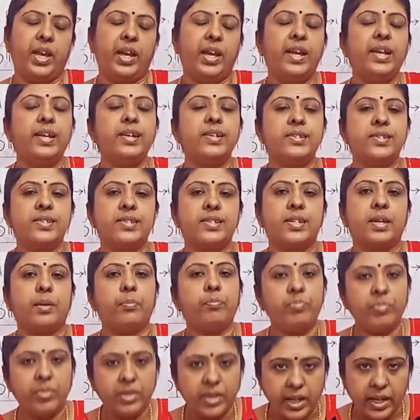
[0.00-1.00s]
In
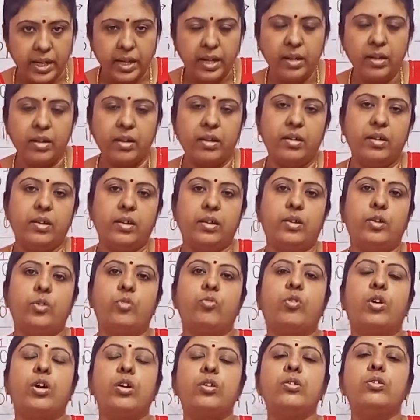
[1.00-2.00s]
step 3, you
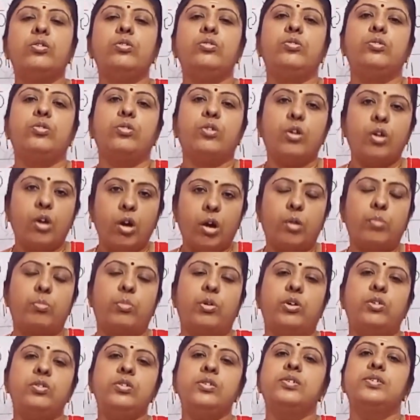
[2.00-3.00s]
want to know
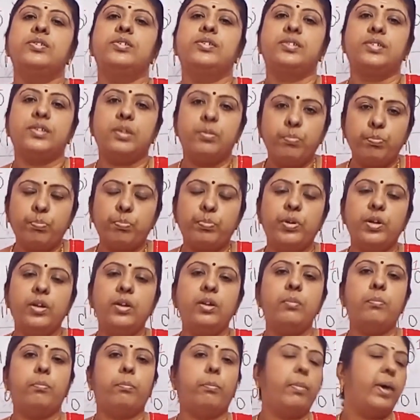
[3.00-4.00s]
about simple